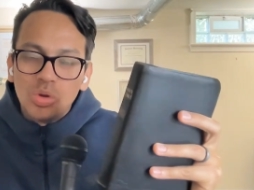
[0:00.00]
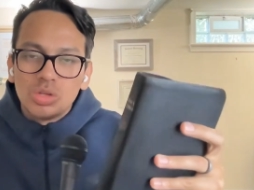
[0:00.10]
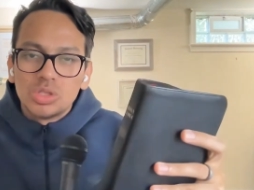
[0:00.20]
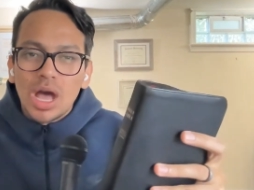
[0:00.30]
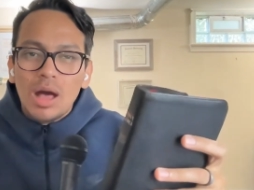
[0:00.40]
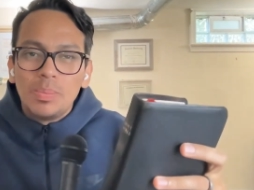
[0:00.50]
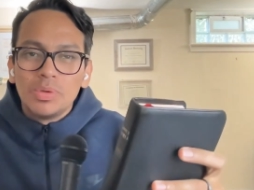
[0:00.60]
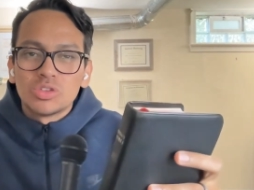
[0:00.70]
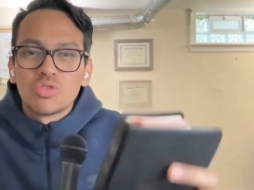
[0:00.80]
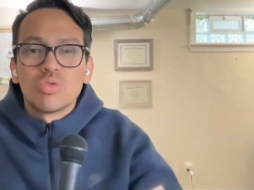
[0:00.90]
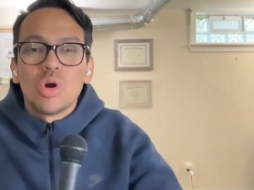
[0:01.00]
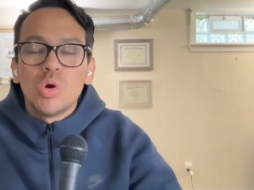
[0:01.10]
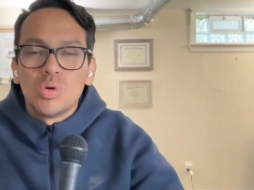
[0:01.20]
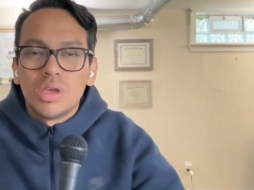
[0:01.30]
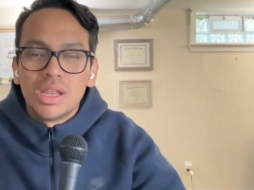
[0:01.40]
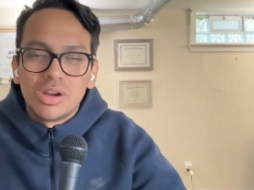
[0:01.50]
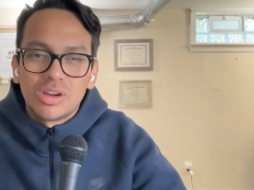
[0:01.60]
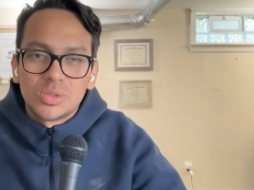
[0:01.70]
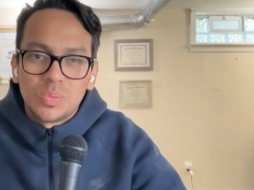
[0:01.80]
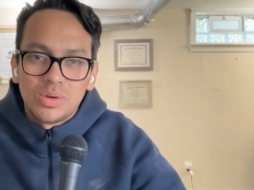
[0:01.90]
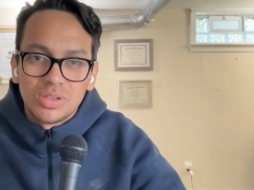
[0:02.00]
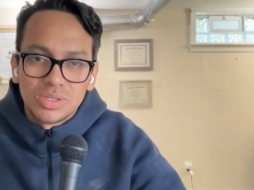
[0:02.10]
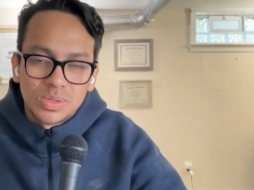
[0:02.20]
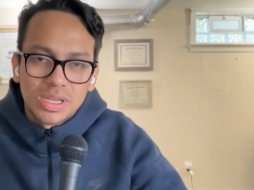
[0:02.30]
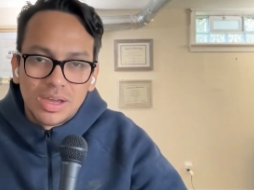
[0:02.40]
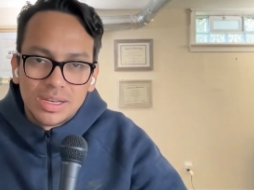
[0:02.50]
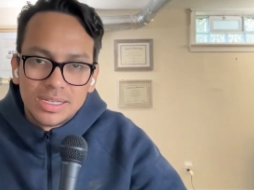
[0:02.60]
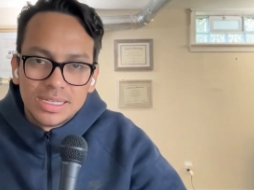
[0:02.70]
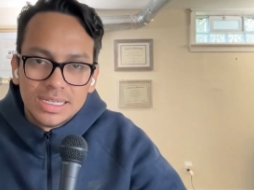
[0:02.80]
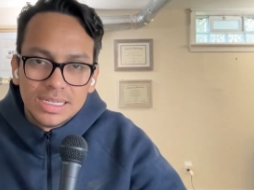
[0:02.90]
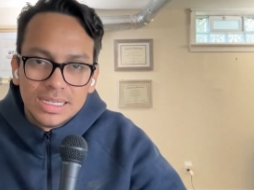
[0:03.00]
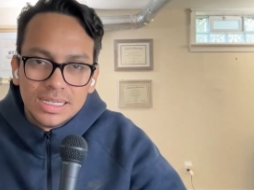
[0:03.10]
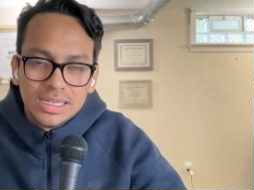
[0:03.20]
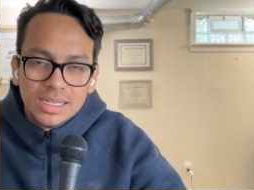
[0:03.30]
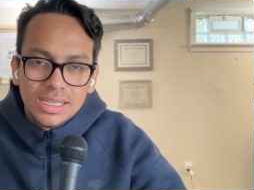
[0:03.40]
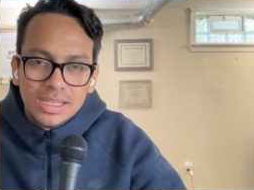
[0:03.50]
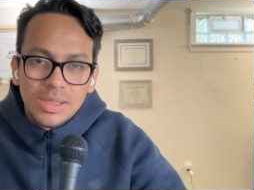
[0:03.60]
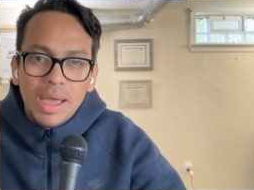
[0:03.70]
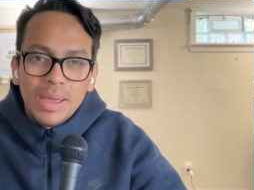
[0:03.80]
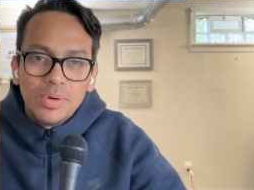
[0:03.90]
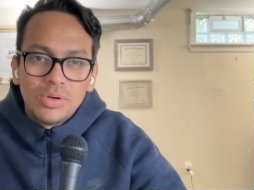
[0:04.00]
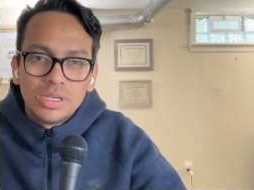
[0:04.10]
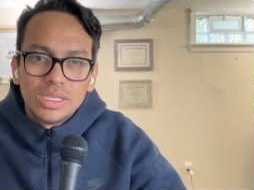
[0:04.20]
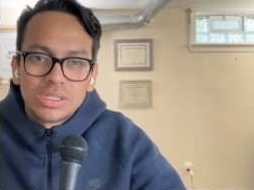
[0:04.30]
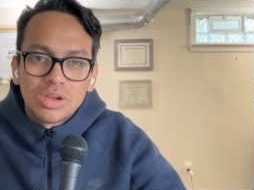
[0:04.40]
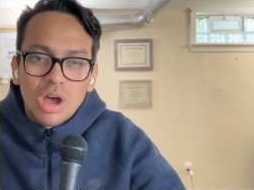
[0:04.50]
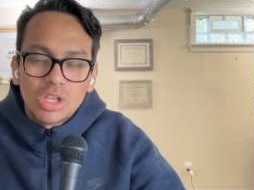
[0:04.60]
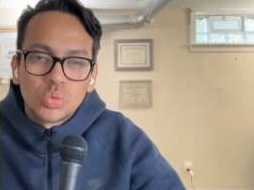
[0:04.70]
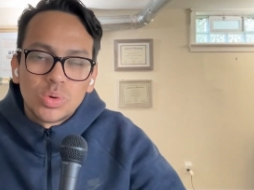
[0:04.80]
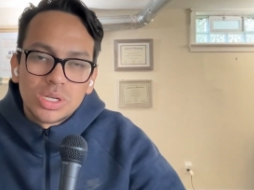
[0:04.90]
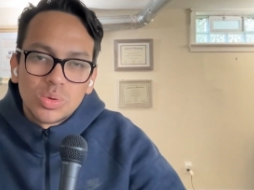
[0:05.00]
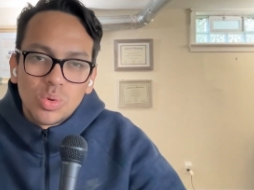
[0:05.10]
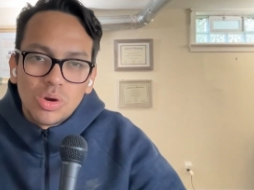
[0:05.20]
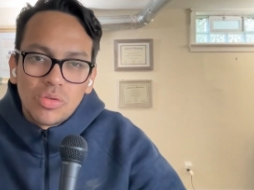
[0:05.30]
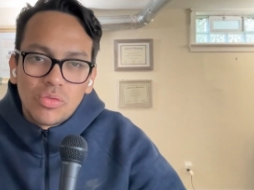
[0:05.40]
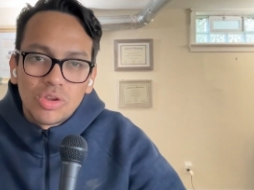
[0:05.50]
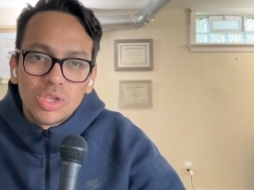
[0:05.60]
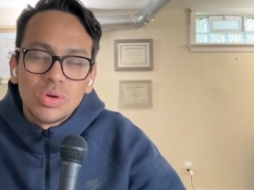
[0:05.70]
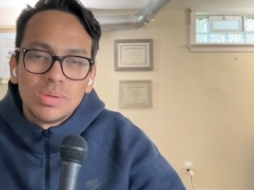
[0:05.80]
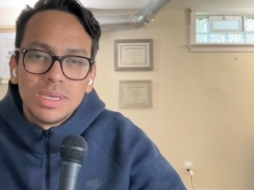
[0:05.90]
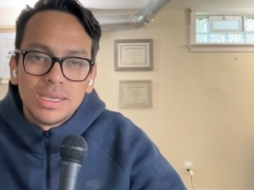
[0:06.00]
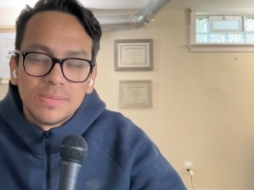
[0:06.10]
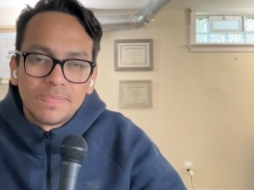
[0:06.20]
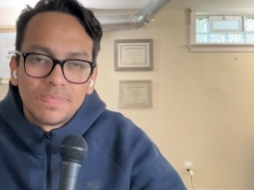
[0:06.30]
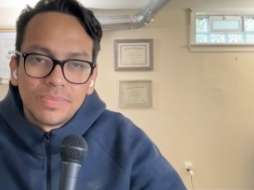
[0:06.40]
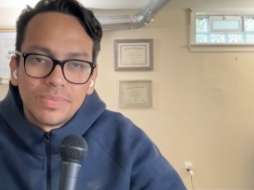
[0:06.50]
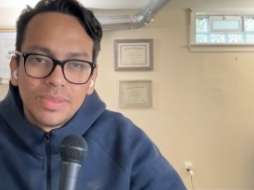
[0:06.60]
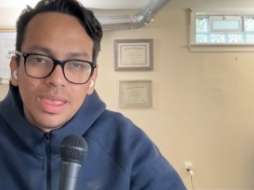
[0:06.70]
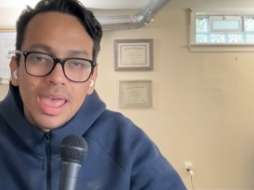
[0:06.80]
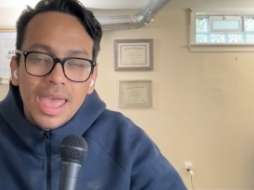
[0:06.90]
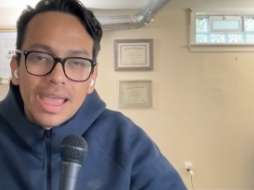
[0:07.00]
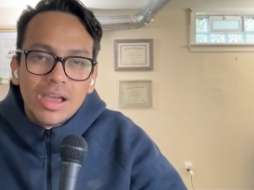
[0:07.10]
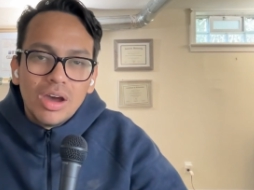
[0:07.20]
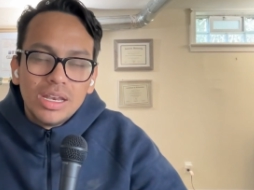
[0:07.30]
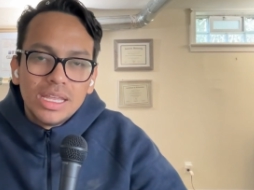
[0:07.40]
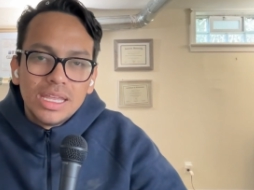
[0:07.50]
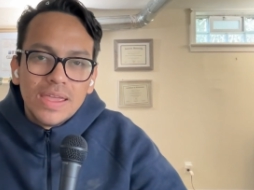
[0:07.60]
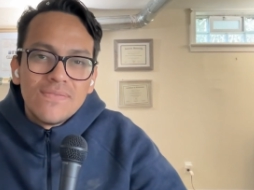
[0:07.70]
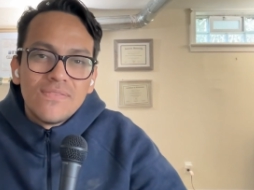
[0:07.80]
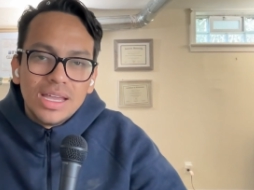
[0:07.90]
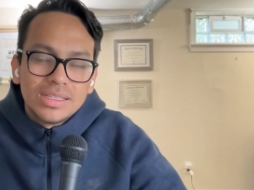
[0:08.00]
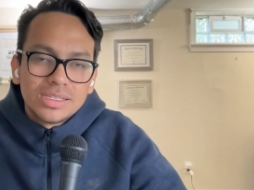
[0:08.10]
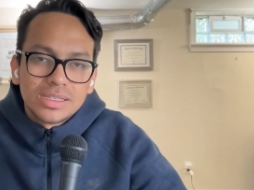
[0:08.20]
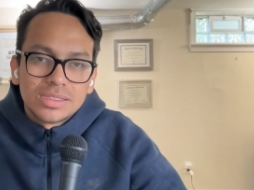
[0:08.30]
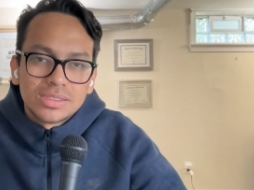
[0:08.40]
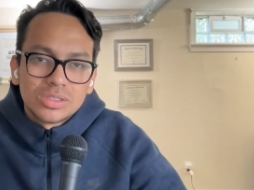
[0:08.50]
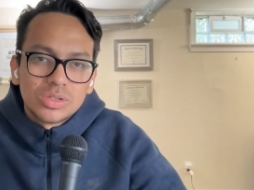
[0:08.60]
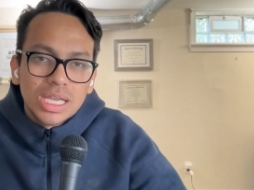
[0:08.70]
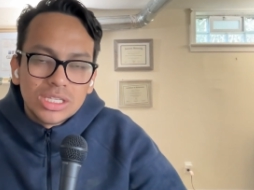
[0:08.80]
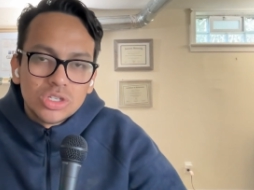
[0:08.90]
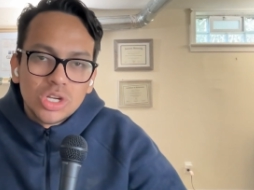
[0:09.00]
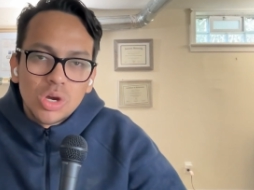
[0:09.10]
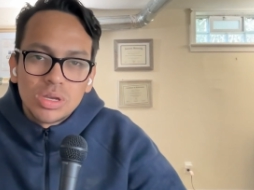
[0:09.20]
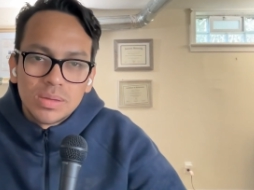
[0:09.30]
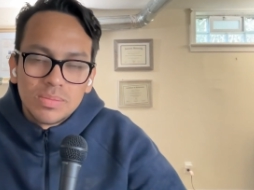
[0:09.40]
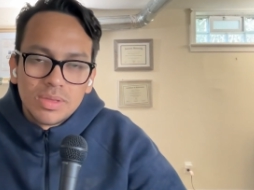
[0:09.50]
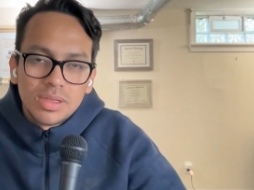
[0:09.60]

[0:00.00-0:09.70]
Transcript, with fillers: to help us grow in our experience with God. The Bible is God's written word for you and me. And God invites us to get to know Him,